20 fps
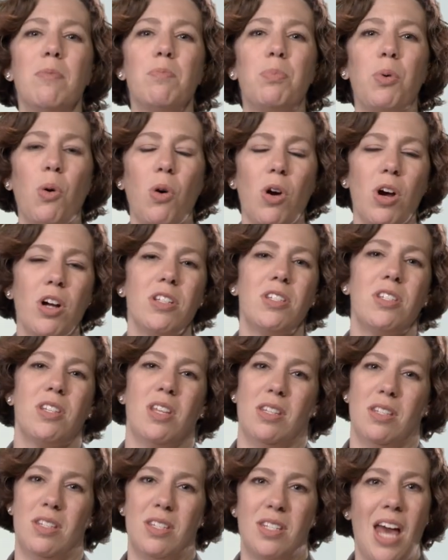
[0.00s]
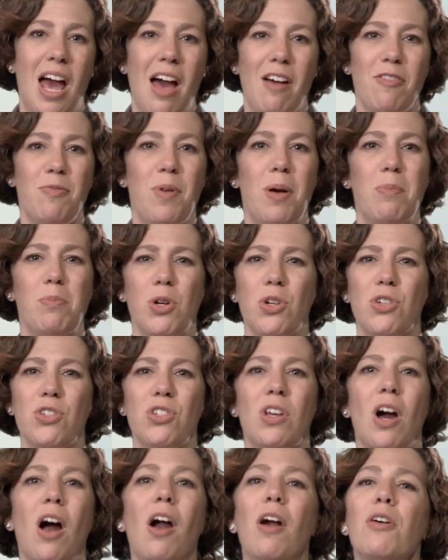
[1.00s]
boards and staff
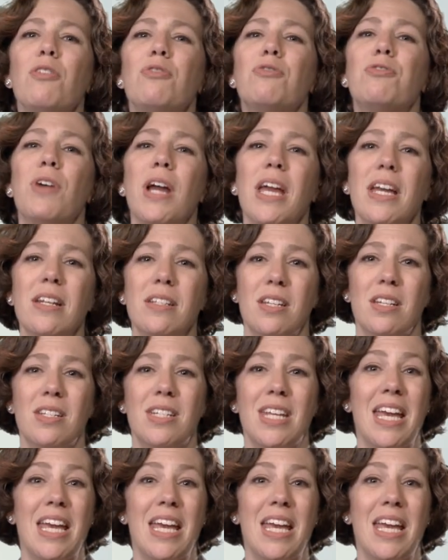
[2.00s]
members are afraid to